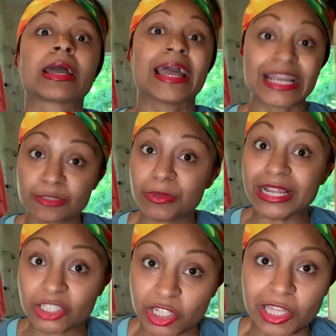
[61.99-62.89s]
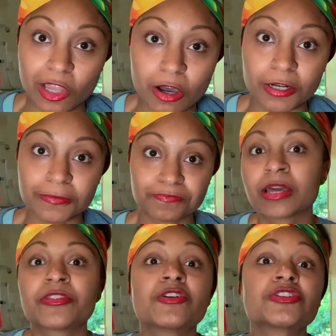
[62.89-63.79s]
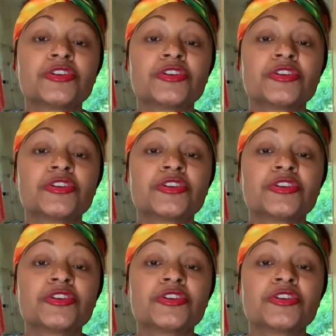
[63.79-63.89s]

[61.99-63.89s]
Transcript: exponentially long. There is a